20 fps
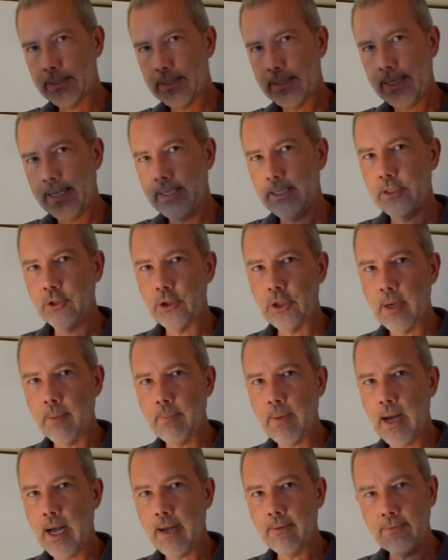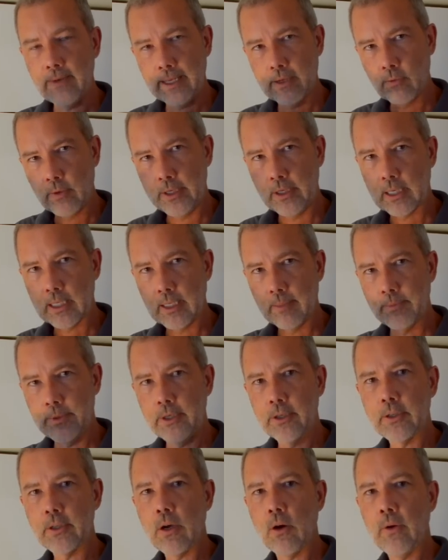tend to jump off, like when you're clipping
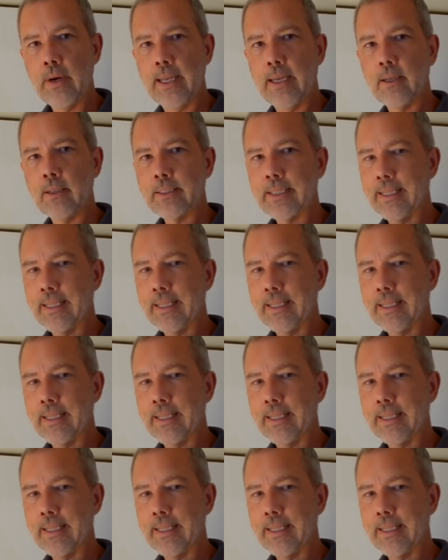your toenails,